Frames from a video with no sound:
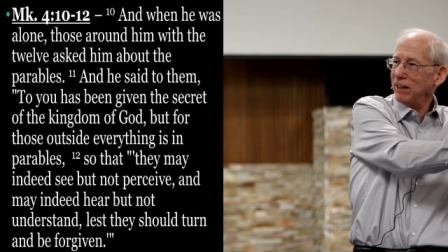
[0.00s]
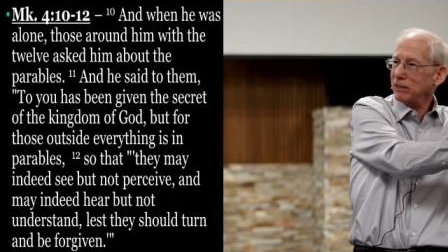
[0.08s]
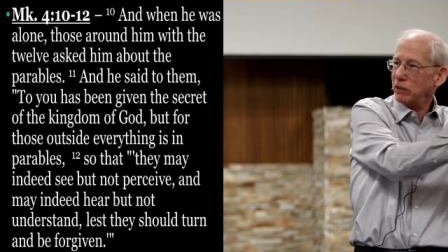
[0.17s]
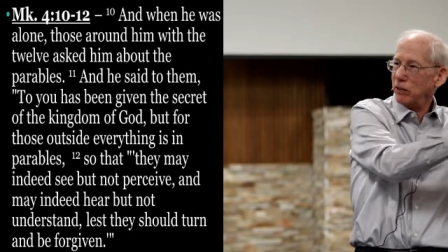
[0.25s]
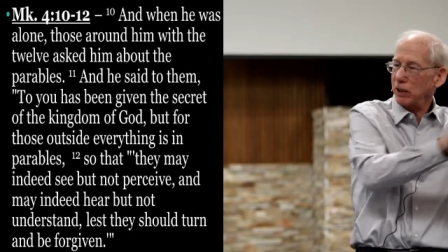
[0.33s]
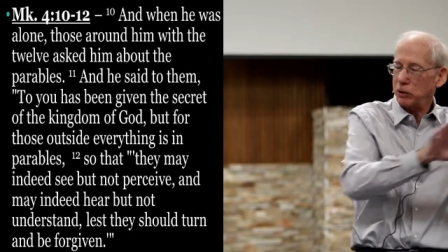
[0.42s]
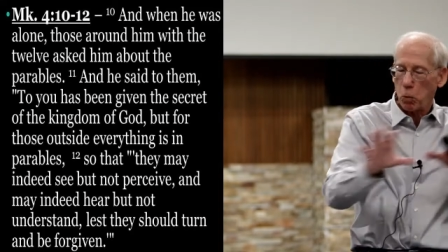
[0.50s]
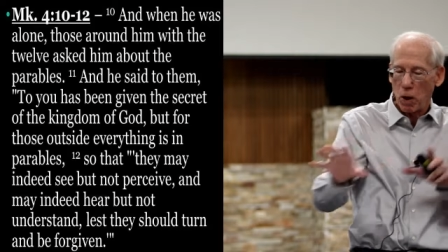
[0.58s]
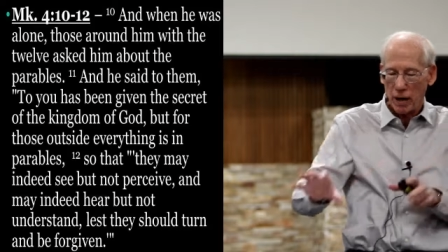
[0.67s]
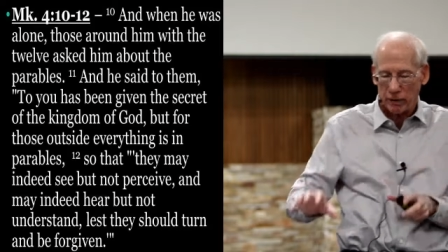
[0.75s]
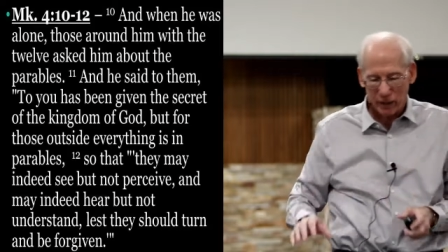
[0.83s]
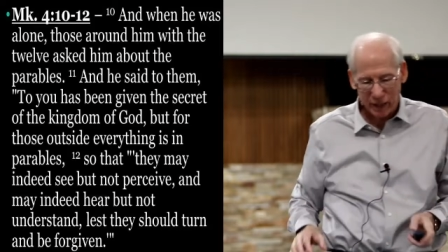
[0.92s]
And so that's
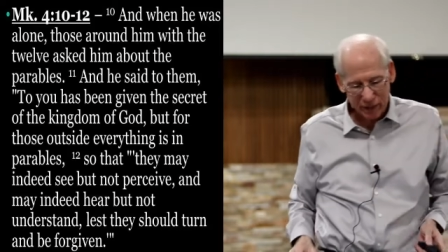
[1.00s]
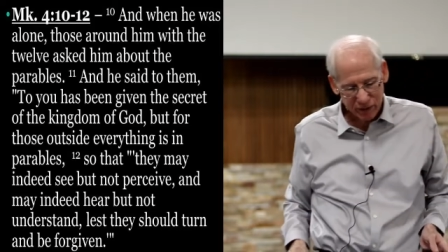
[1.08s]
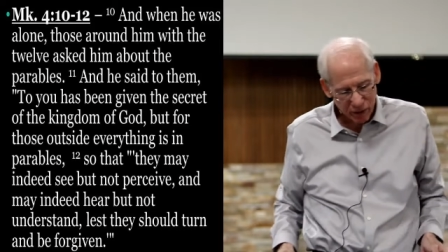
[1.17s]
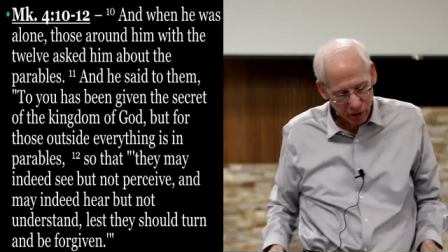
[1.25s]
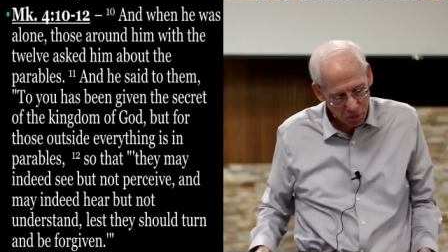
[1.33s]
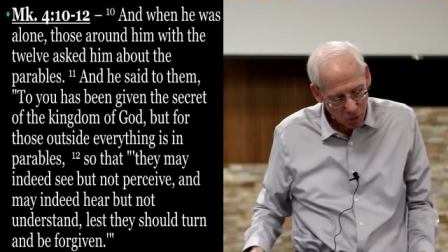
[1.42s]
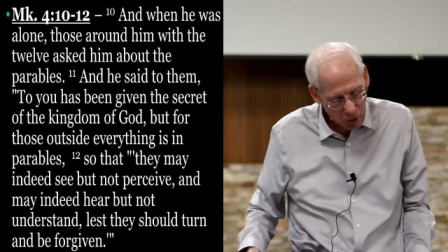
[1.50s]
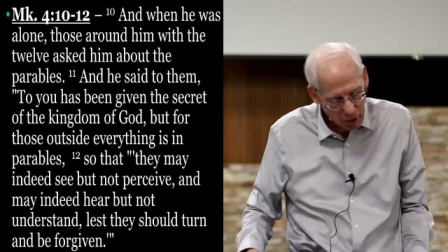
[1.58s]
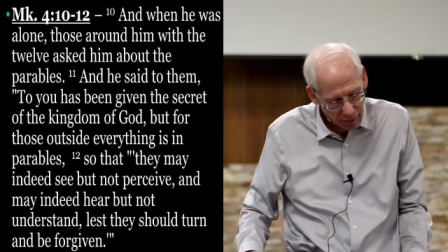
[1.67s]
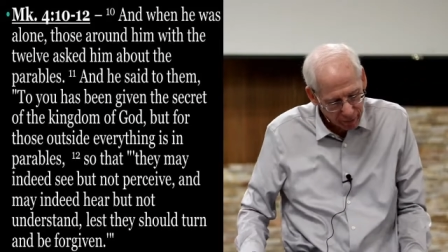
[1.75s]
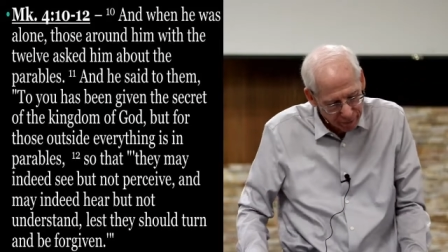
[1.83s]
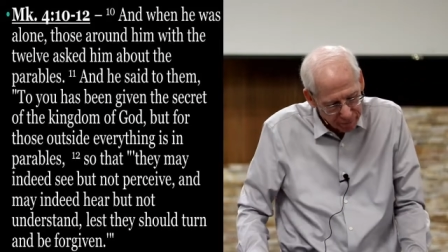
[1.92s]
why I think it's in
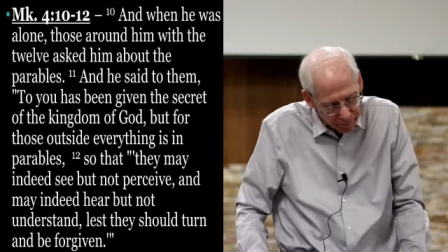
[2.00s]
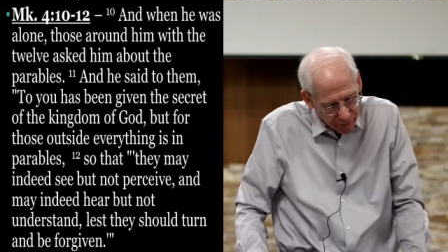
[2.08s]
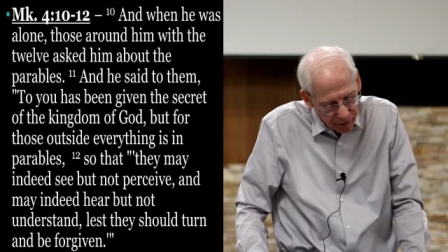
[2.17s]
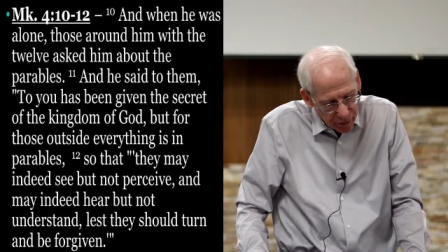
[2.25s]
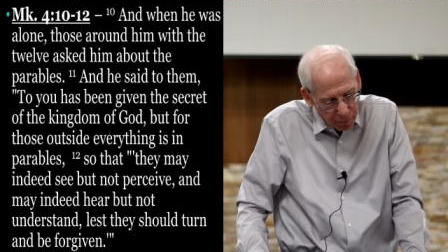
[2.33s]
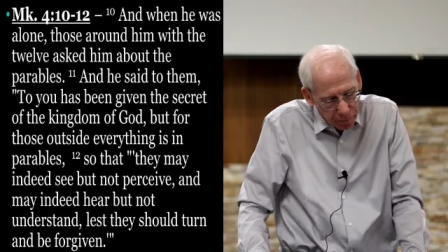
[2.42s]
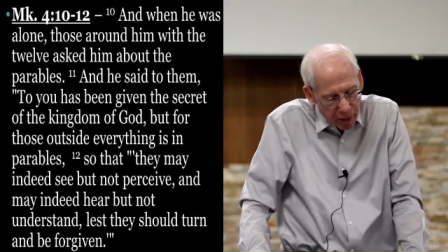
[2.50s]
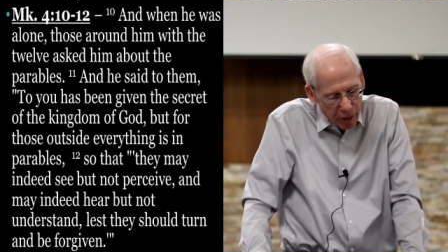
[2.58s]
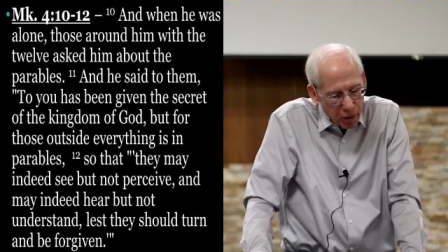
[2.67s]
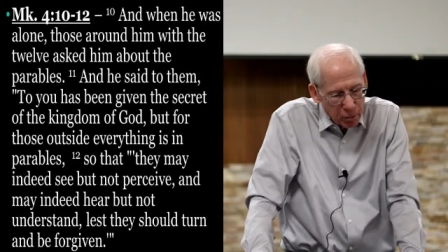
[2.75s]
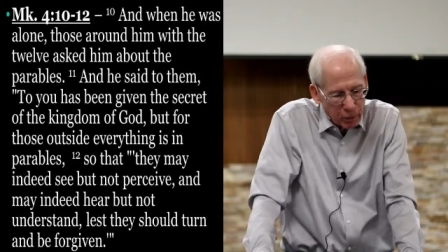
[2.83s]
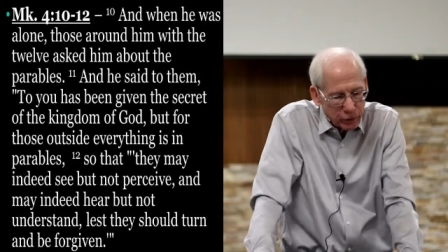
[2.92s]
Mark. Now, that
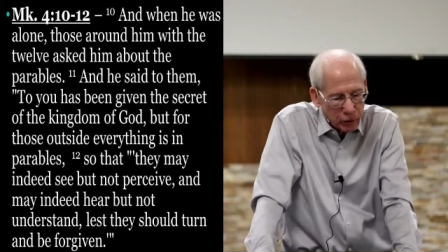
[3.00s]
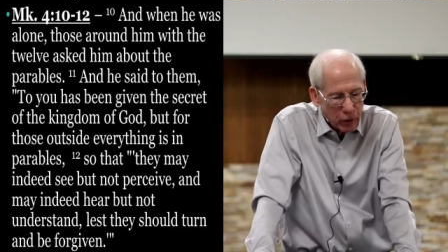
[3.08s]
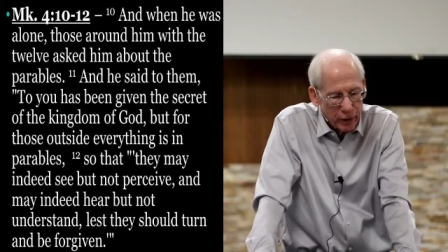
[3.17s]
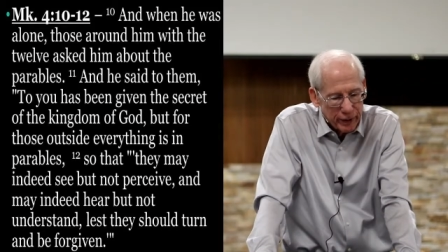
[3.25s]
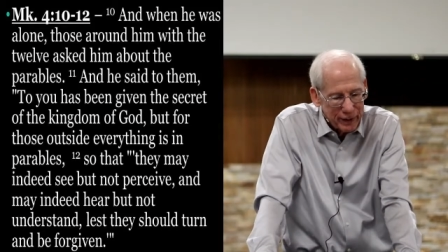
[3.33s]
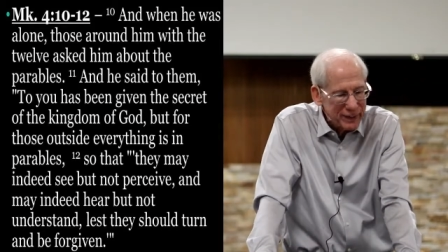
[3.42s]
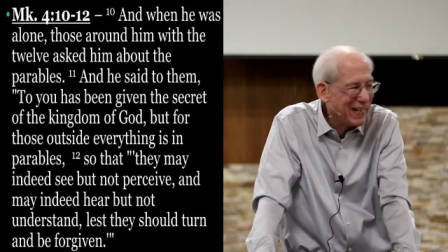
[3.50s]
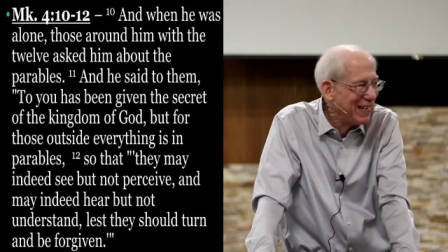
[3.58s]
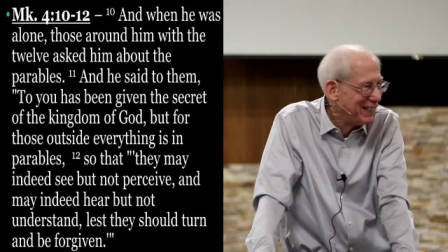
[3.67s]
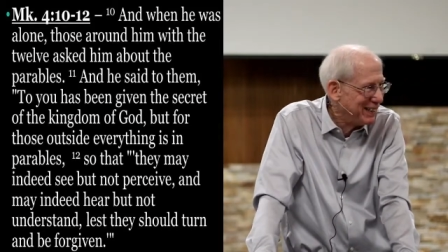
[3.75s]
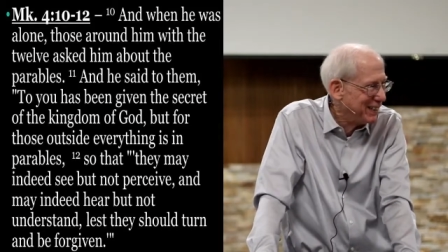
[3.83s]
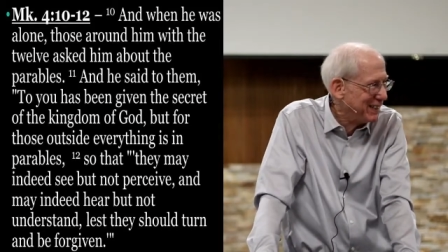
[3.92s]
parables are
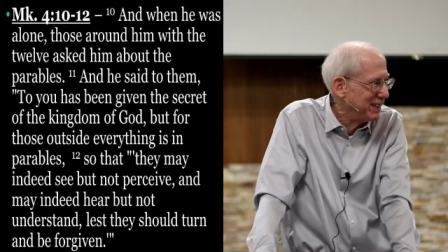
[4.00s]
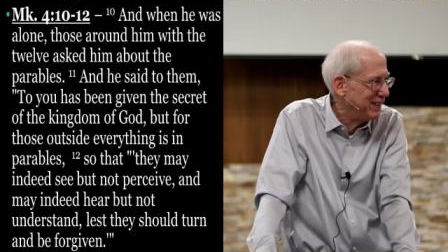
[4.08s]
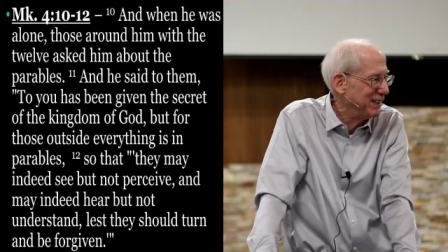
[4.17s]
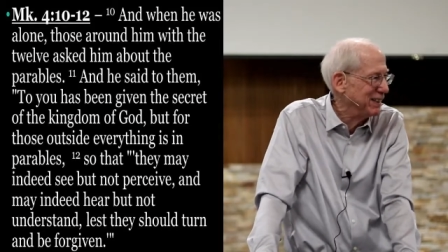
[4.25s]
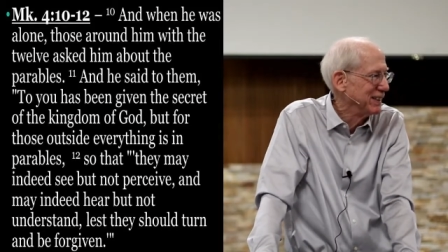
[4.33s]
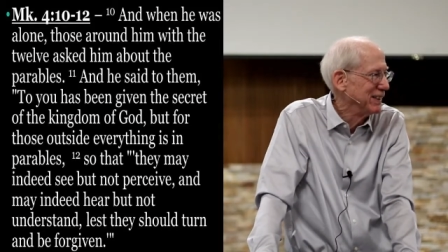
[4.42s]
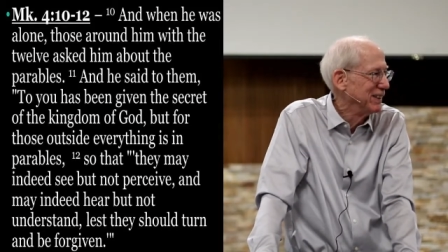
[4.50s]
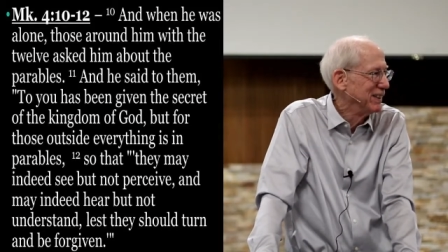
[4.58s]
intended